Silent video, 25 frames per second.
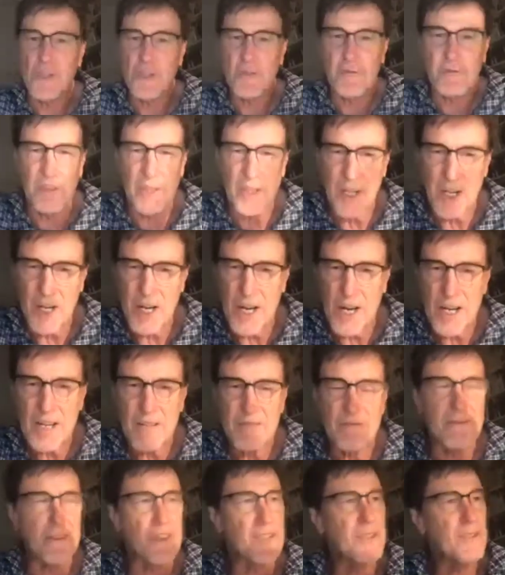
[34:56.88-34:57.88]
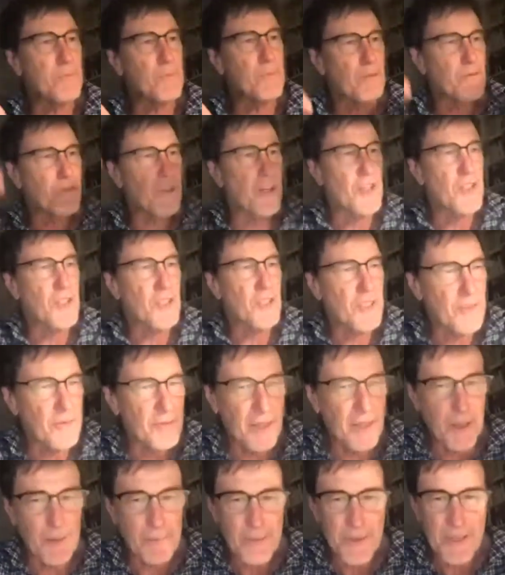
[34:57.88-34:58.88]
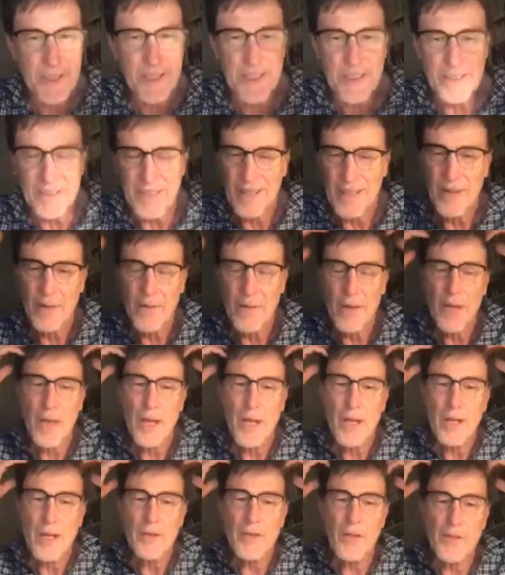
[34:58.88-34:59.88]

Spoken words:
of life and professional development. She